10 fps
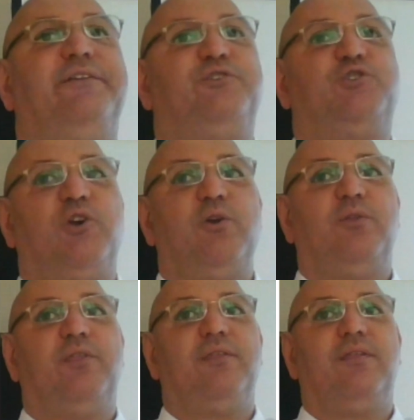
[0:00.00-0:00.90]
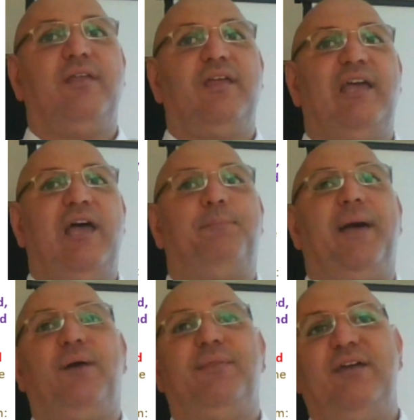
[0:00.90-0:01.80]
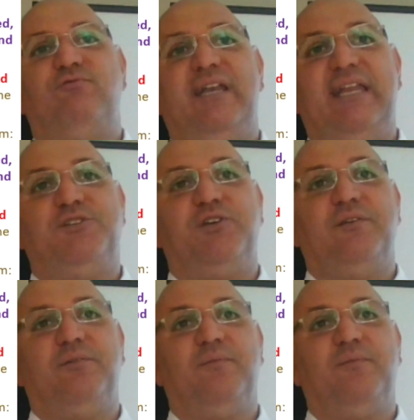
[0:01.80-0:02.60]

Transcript: the truth about their religion.